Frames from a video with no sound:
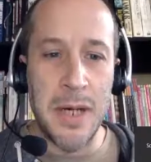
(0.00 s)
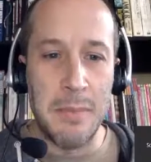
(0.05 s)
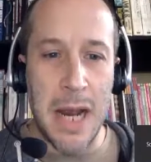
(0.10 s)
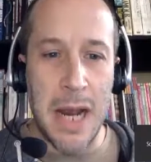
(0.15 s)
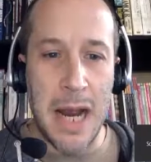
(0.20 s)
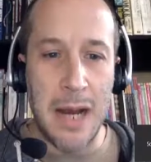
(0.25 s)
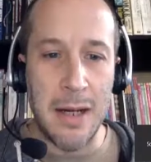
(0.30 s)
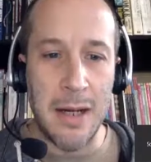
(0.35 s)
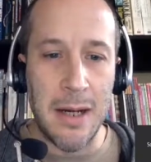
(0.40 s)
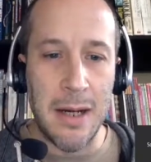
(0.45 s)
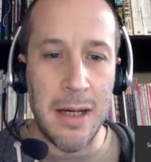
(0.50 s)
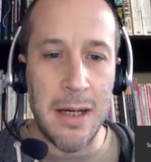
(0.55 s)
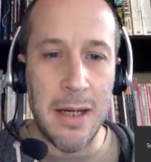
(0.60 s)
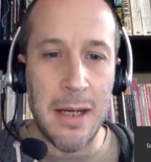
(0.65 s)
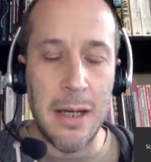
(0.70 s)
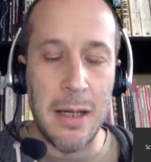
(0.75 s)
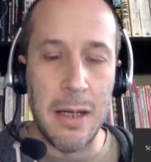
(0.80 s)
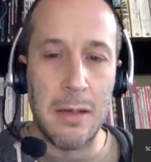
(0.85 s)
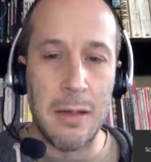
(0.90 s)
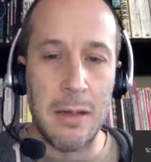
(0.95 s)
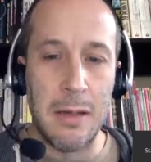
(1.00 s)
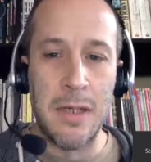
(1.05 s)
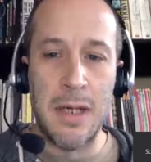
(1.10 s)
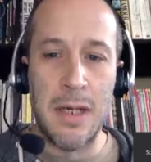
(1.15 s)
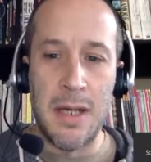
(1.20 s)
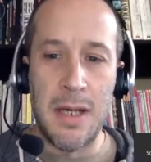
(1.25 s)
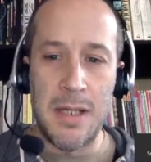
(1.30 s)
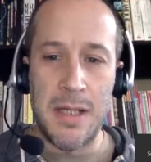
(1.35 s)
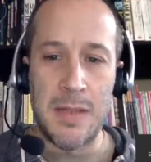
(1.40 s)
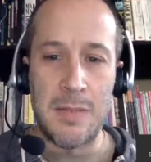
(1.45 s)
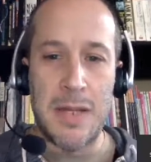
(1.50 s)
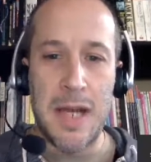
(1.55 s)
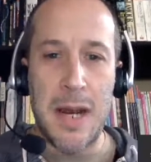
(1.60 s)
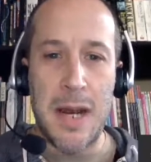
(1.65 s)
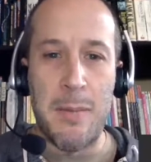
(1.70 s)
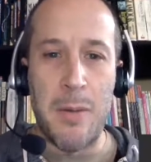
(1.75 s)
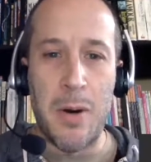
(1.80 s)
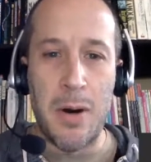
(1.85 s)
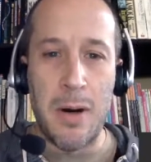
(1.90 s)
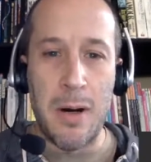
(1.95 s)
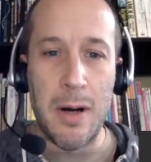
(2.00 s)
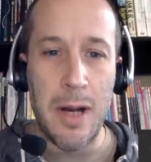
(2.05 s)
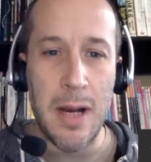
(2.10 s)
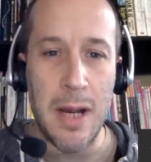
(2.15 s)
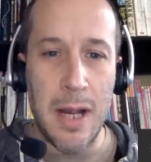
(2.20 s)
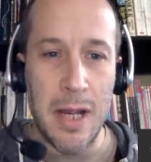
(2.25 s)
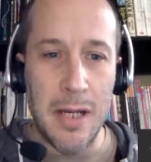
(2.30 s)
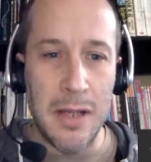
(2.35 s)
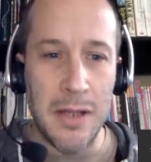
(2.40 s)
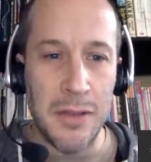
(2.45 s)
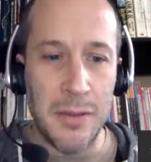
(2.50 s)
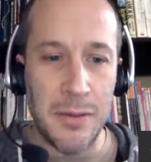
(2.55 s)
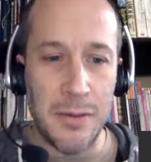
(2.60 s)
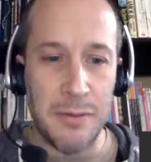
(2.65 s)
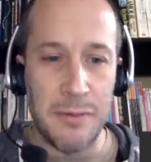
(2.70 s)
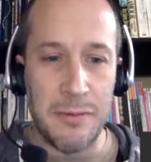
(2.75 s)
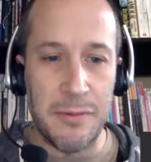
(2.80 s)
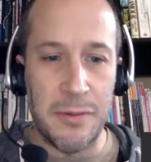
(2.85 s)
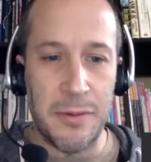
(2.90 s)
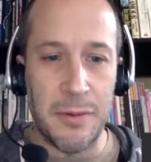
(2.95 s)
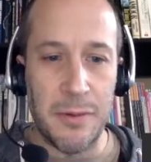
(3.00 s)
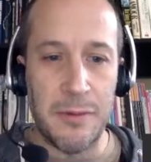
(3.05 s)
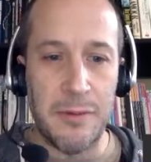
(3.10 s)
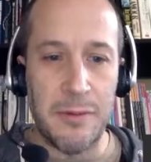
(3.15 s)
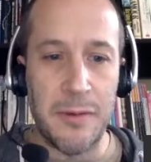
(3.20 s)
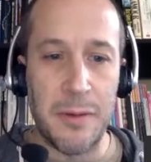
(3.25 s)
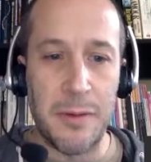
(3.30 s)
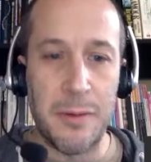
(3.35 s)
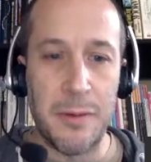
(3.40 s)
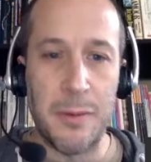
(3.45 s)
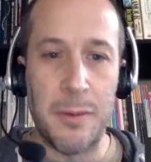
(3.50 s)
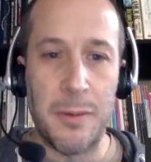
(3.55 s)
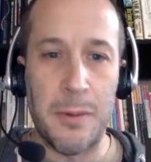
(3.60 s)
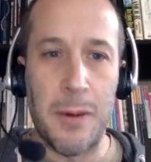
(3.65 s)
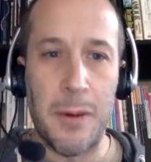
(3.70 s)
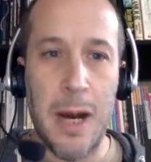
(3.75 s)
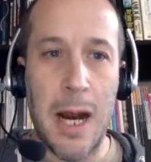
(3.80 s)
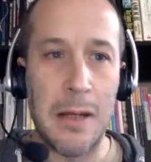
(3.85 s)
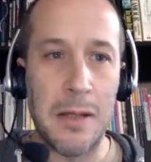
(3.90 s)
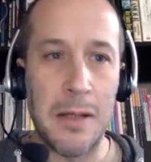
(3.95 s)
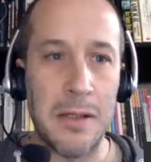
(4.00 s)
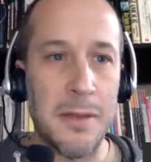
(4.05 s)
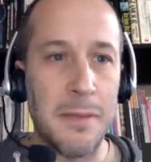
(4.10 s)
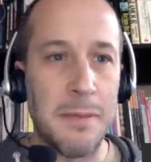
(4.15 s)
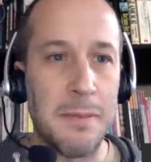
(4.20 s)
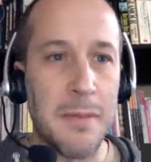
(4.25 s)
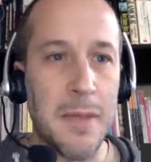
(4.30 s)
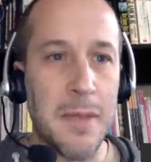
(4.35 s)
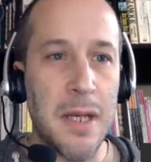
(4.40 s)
back in September and sort of fell through the cracks,